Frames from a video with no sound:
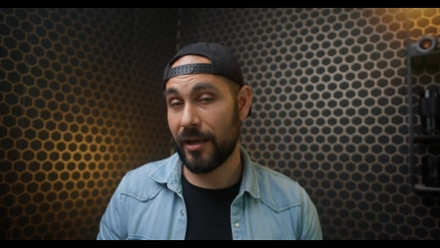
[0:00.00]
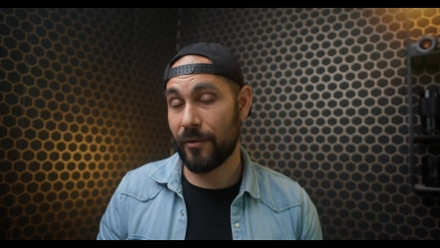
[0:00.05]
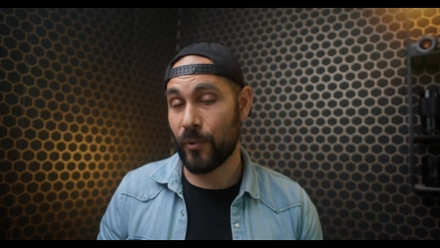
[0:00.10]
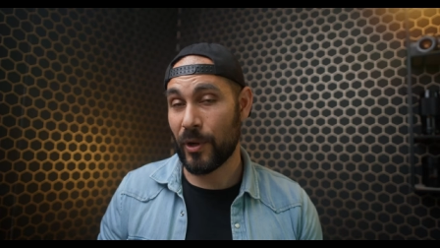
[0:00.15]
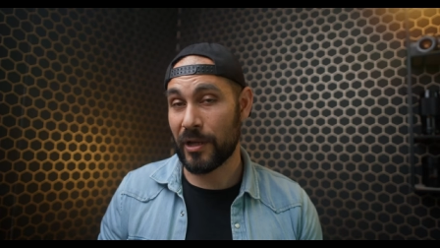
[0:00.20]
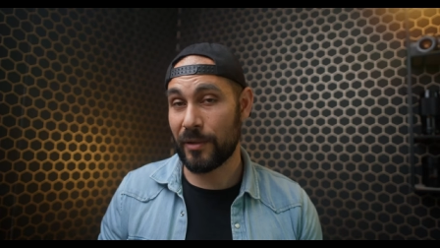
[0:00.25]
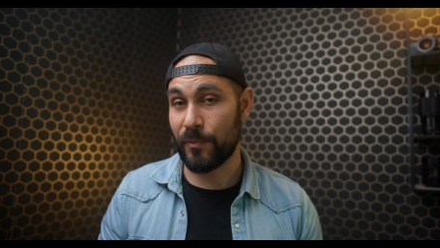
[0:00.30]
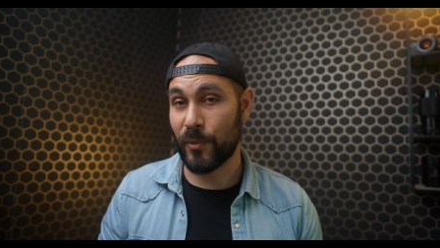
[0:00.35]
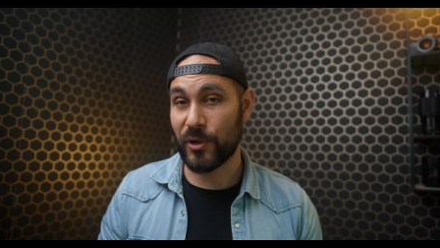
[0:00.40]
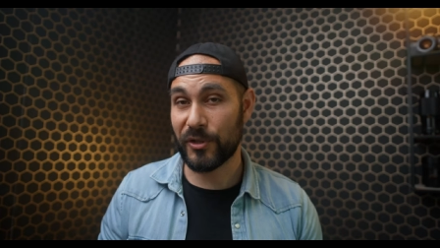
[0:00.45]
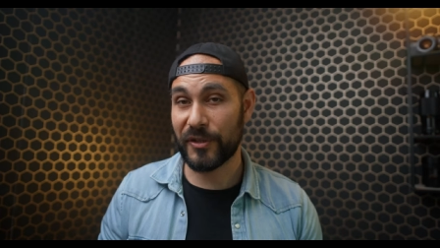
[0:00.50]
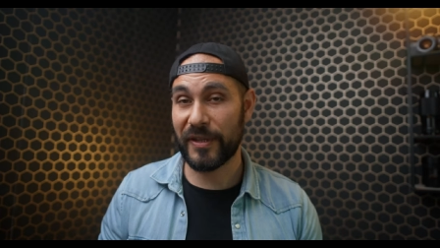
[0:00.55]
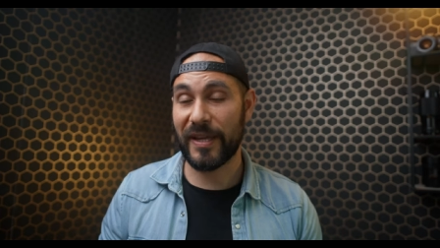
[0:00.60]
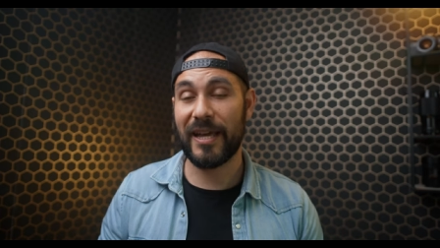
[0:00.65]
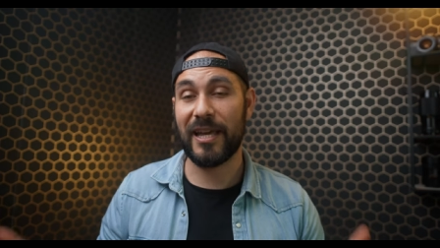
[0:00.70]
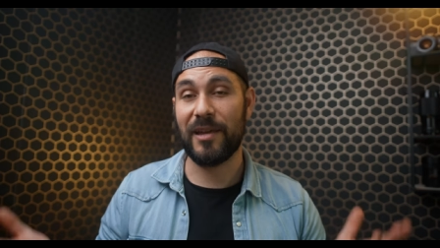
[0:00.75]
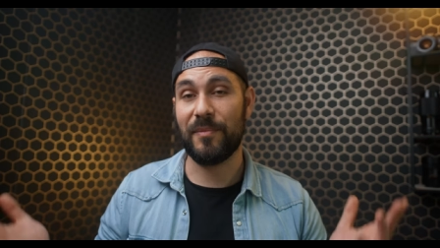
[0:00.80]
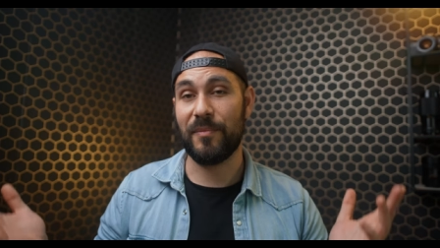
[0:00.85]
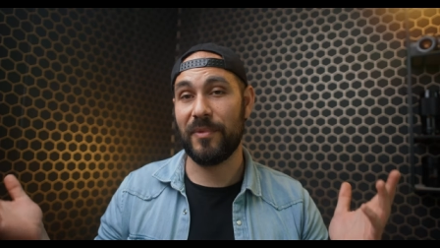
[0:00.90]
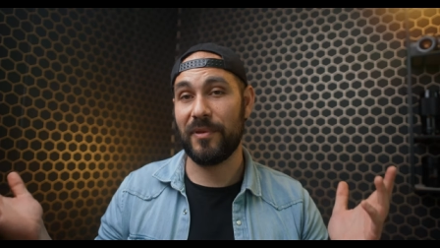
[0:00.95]
One more
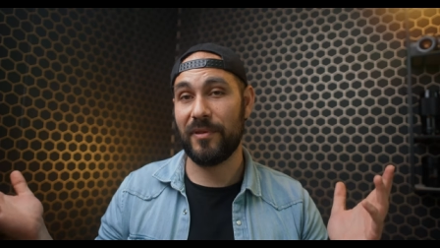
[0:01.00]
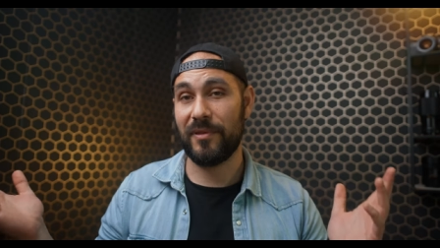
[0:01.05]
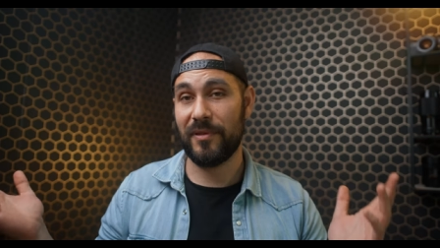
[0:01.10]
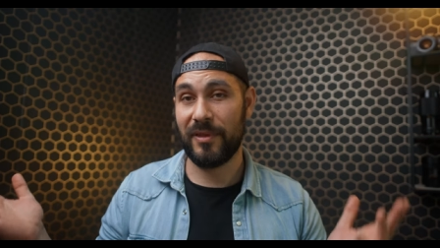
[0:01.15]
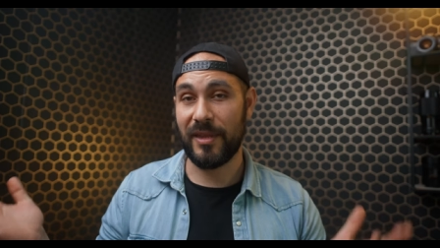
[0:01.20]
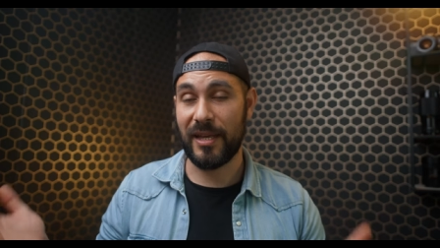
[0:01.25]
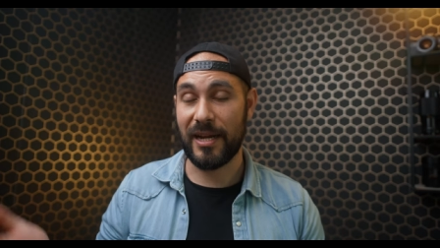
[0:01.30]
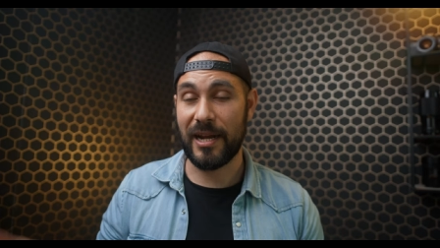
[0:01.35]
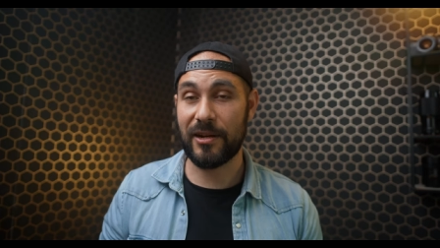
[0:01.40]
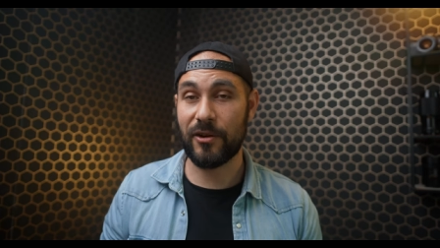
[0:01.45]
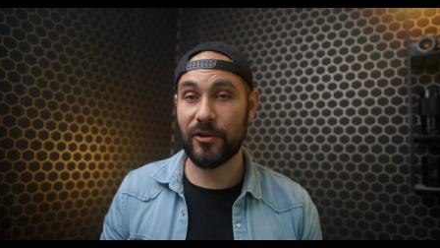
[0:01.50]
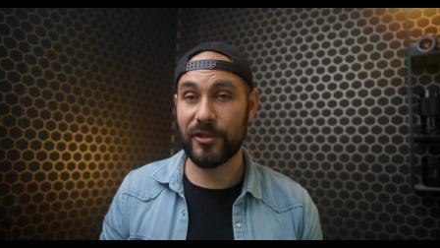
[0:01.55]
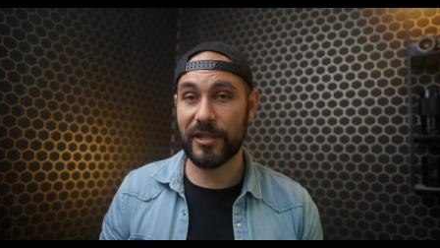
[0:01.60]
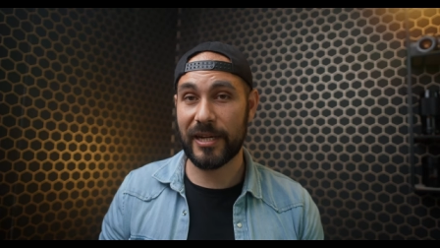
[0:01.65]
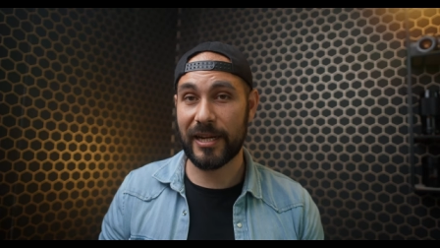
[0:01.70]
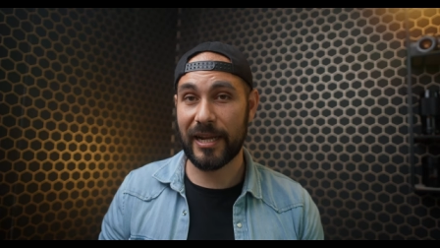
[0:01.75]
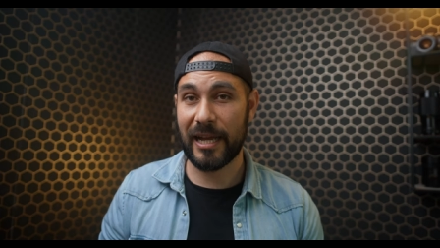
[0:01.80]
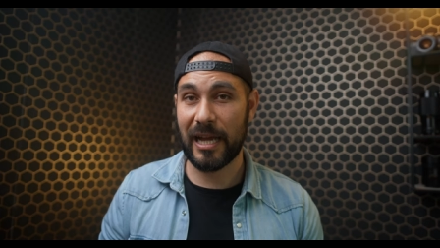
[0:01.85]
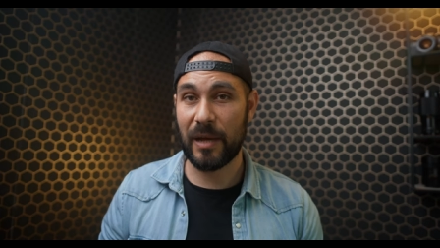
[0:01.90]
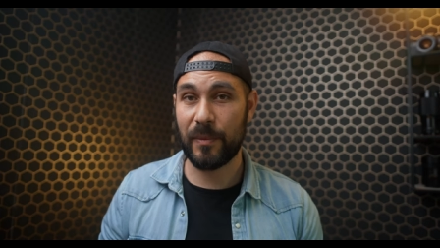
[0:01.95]
time, there are
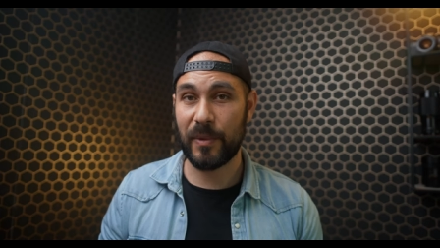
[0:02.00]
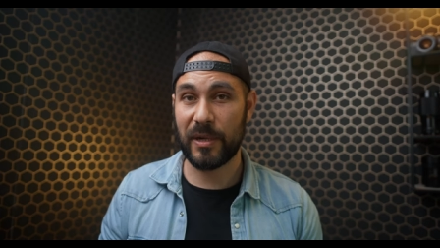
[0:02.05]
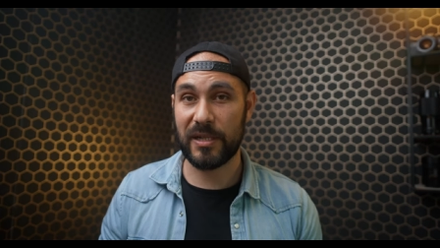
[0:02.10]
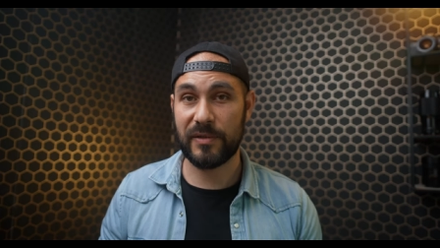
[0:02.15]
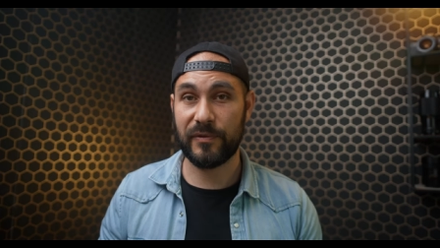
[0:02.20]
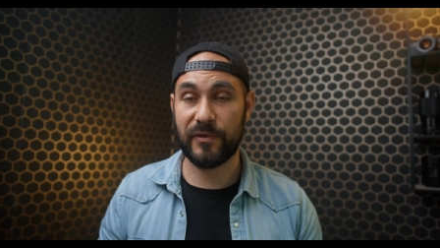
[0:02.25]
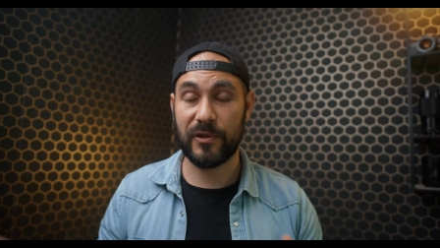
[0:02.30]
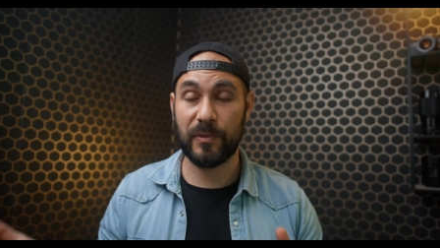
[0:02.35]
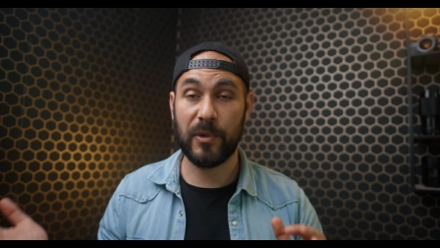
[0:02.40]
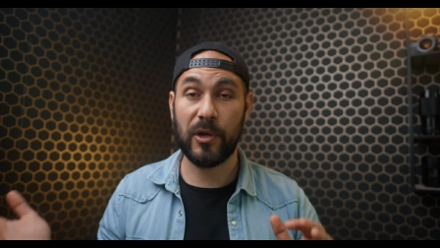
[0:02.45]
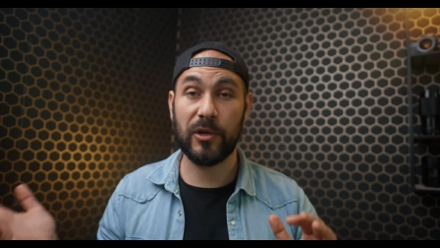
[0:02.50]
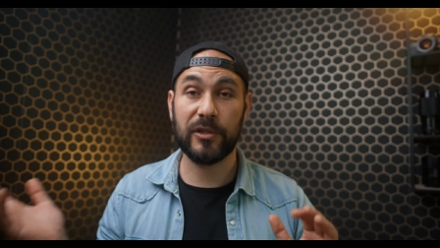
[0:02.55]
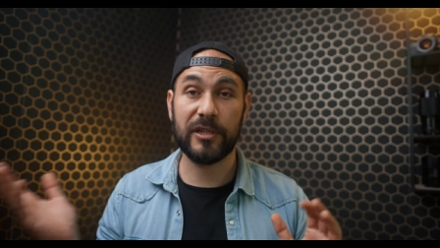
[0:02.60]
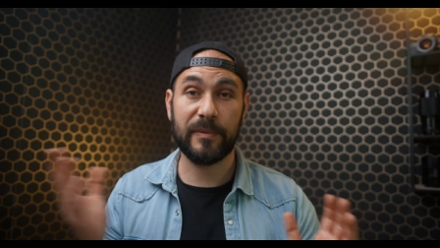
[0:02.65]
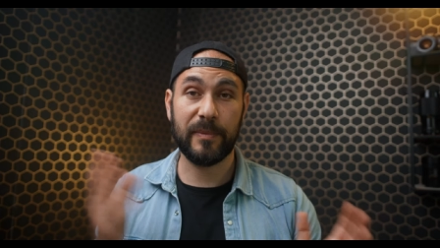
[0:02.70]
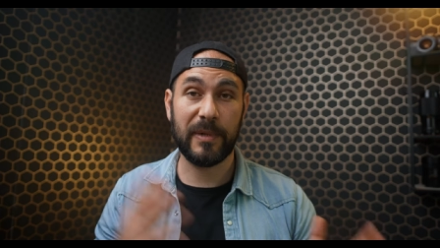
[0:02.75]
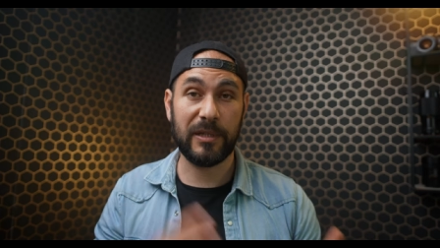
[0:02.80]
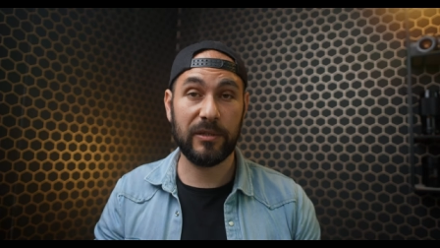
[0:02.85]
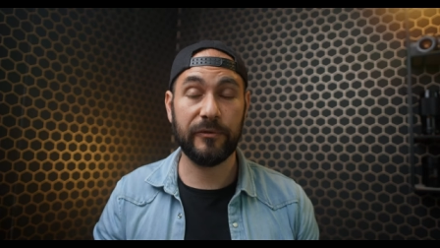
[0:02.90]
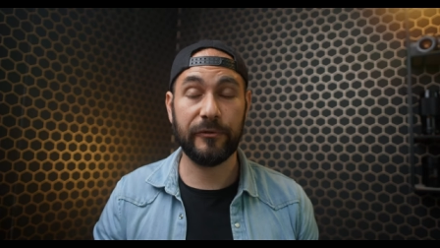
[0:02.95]
other cameras from
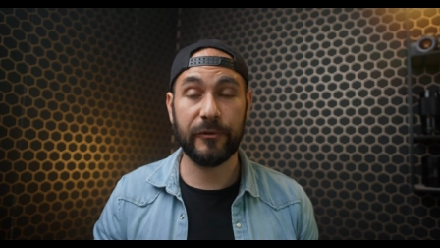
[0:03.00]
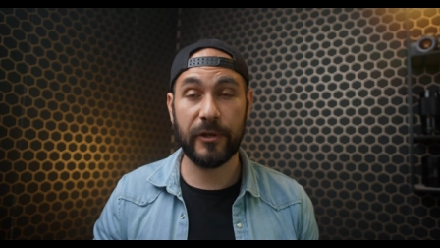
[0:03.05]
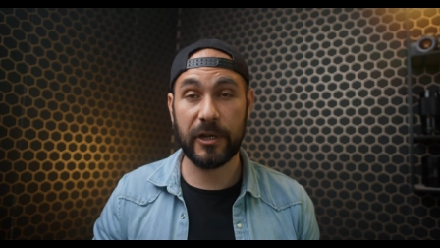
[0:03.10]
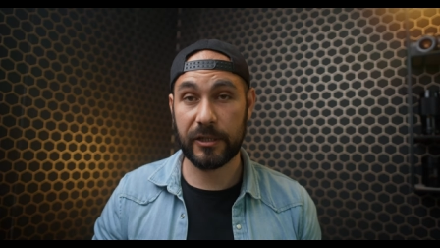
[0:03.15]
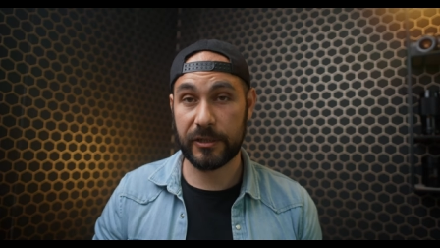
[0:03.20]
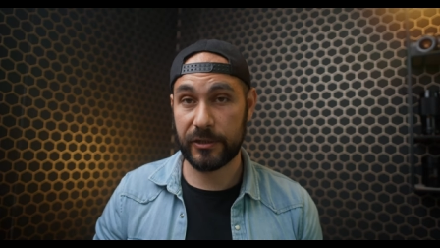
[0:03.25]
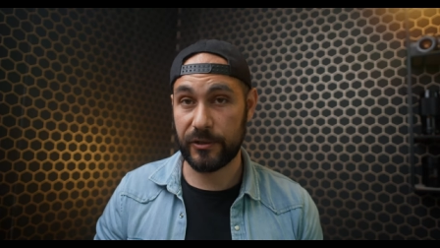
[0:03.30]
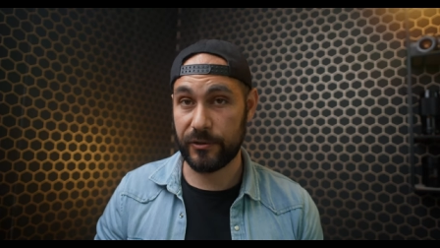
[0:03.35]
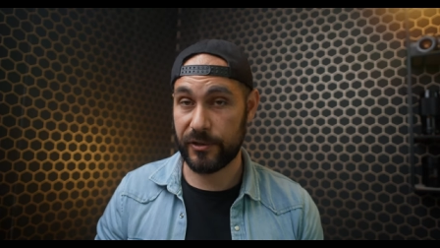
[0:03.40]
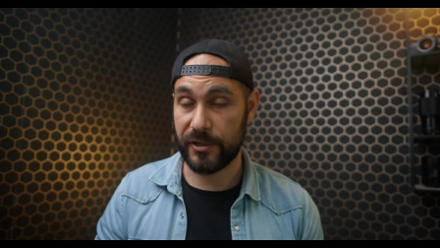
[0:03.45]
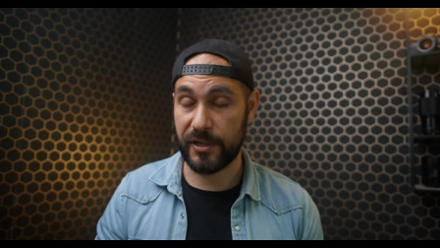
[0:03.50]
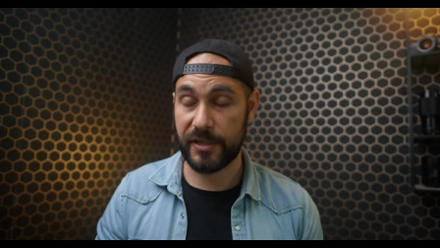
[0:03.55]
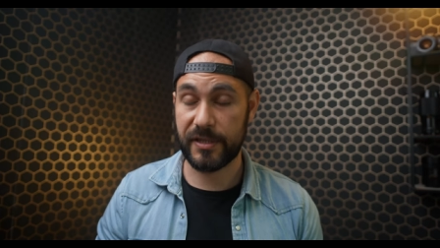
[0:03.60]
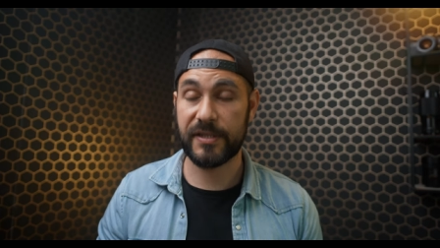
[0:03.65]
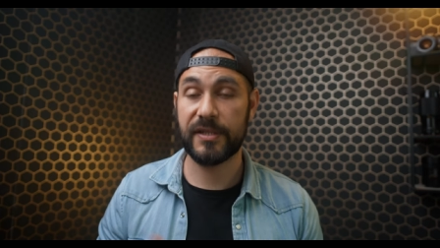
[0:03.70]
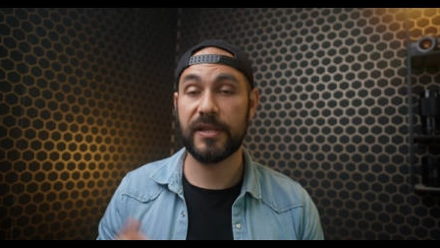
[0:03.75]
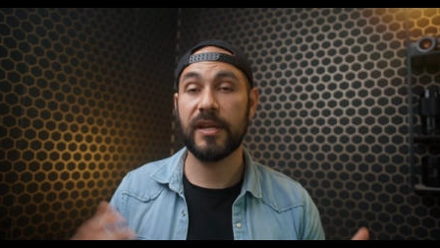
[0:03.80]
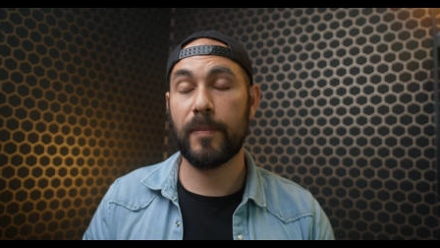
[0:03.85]
other manufacturers,